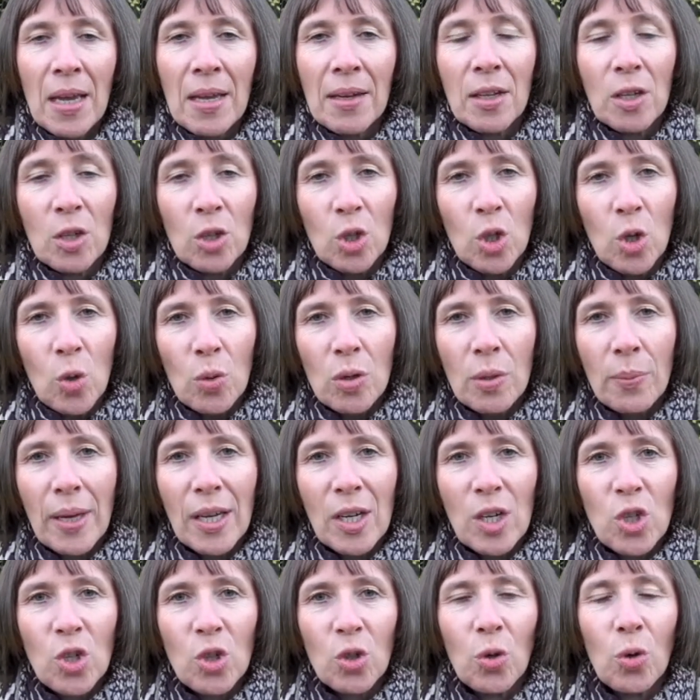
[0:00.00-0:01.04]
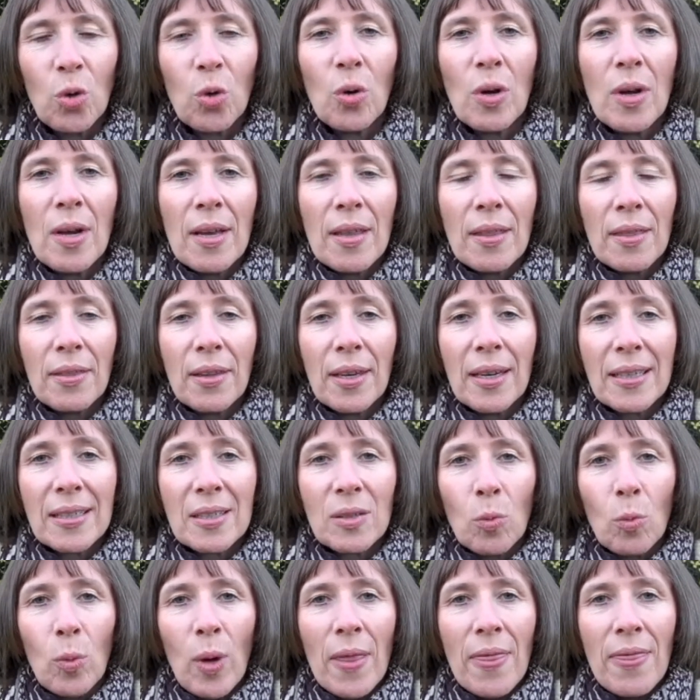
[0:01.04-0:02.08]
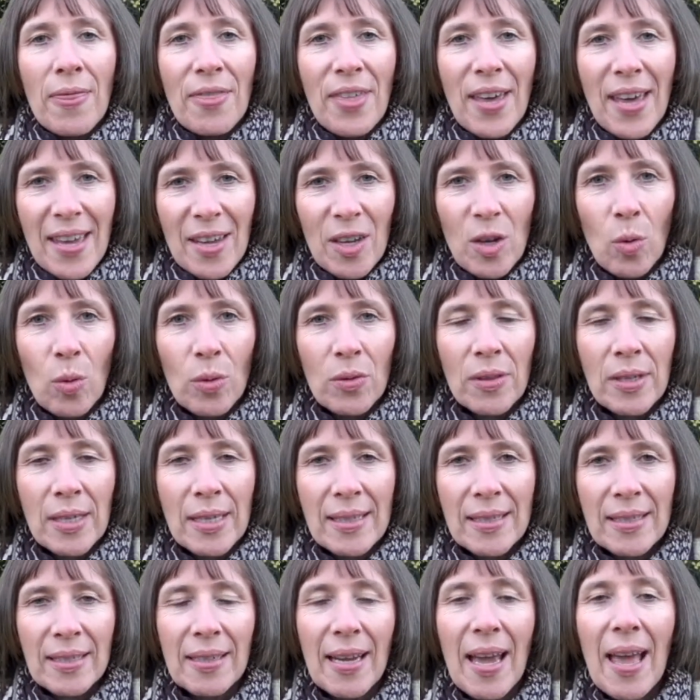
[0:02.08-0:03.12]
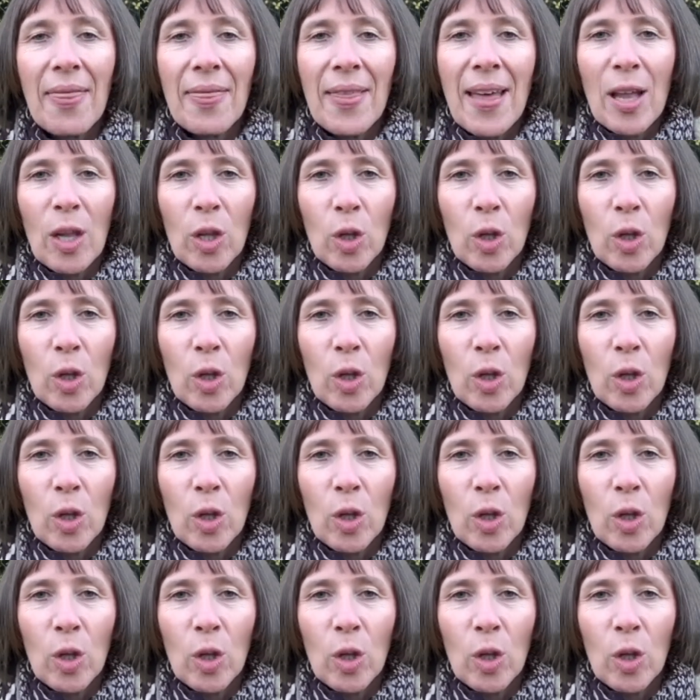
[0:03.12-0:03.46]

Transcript: Now, you want to make sure that when they go on the internet and they're